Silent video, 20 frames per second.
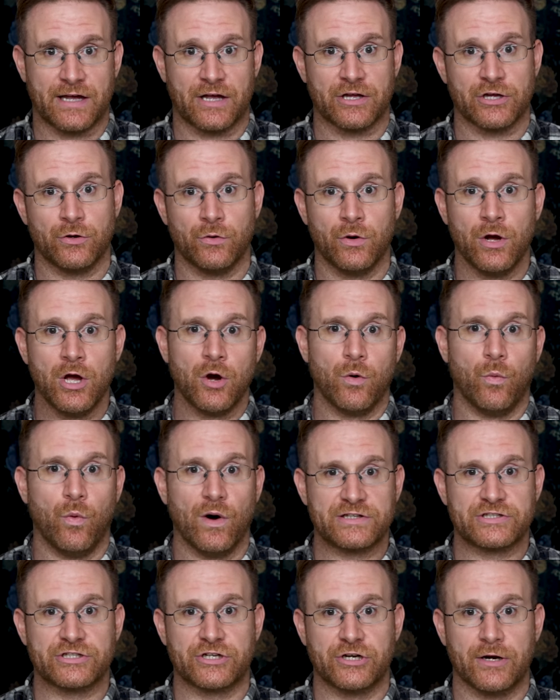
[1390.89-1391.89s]
tell you
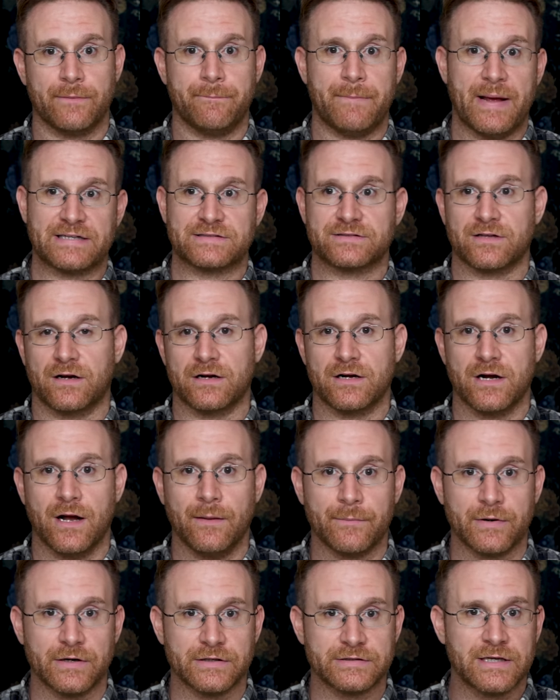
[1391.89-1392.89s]
what's good based on
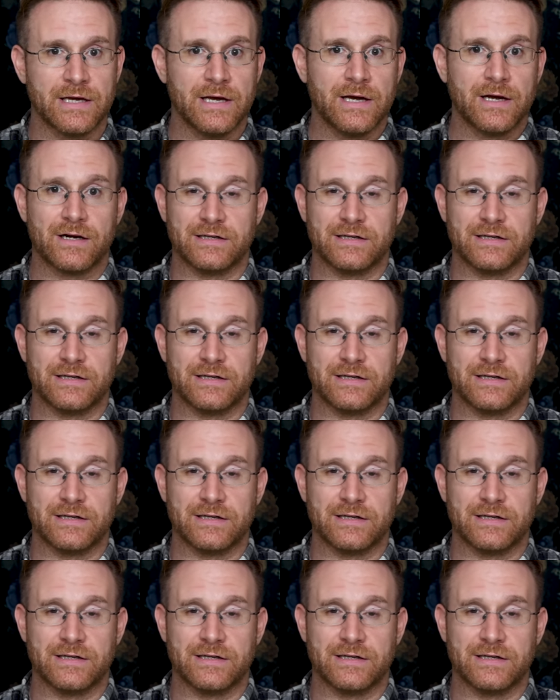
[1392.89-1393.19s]
numbers,